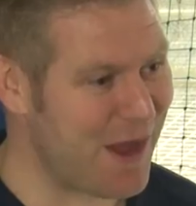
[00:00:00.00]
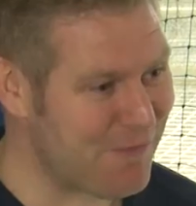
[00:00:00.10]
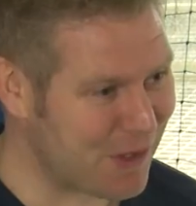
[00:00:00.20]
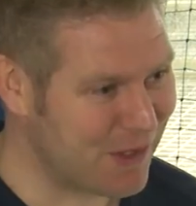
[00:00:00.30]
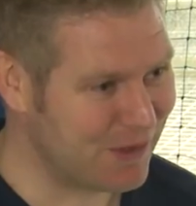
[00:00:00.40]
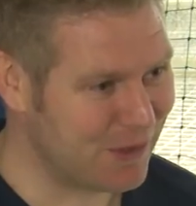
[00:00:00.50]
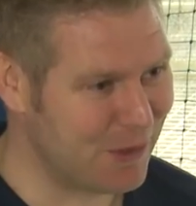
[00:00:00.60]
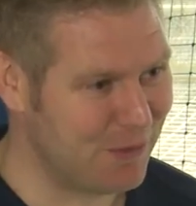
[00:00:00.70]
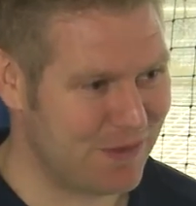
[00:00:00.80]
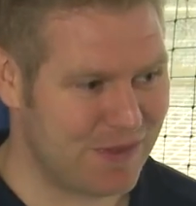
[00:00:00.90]
African
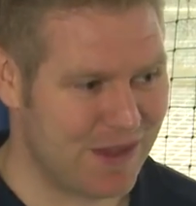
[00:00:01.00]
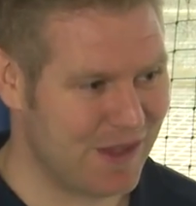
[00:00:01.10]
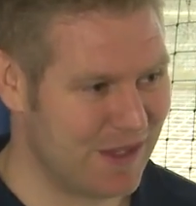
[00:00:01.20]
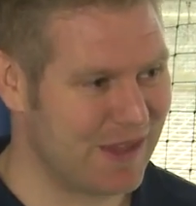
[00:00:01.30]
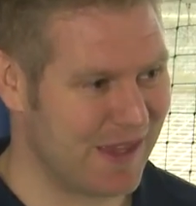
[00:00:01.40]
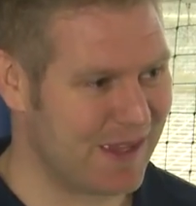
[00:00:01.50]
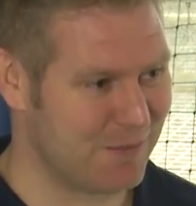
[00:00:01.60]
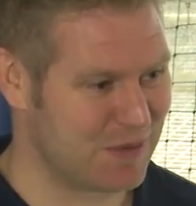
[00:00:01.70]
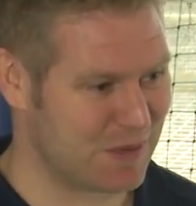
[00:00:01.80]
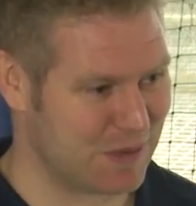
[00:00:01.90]
do if they
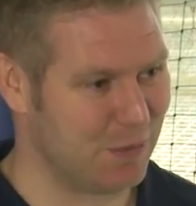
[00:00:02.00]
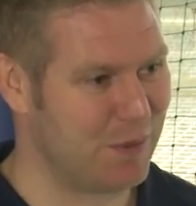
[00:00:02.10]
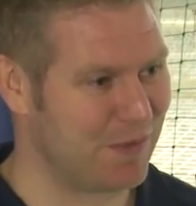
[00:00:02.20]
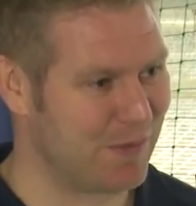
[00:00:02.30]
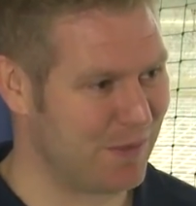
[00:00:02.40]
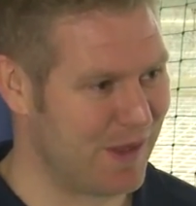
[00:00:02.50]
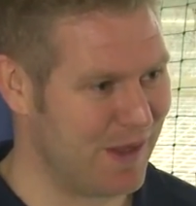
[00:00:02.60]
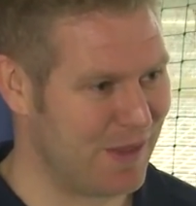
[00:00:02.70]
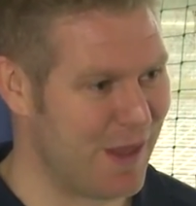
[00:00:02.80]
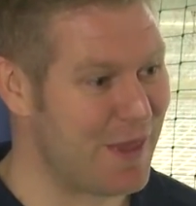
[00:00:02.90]
can still pick from
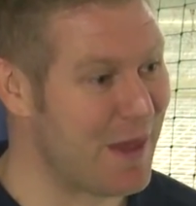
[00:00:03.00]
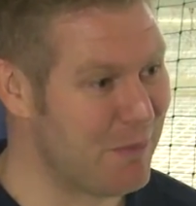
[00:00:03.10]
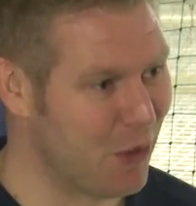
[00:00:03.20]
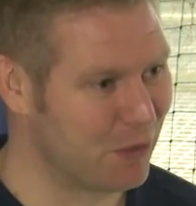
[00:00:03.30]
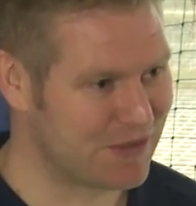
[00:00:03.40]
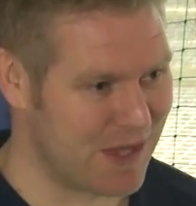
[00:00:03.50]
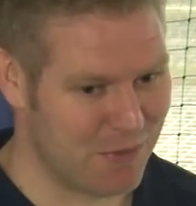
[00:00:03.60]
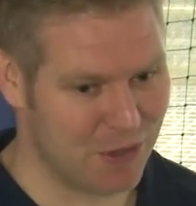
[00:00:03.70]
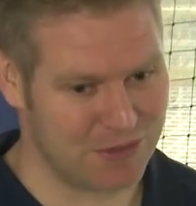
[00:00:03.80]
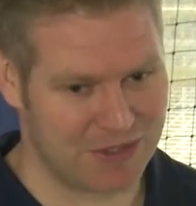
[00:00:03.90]
their bowlers. Their
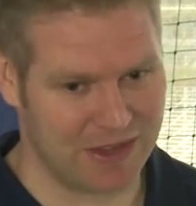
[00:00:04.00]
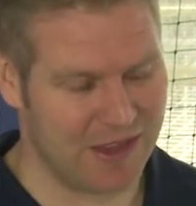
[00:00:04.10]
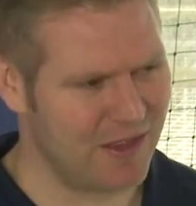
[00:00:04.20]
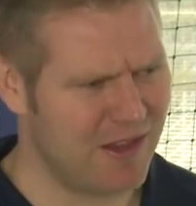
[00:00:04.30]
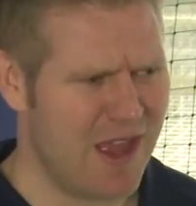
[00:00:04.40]
bowlers are lethal.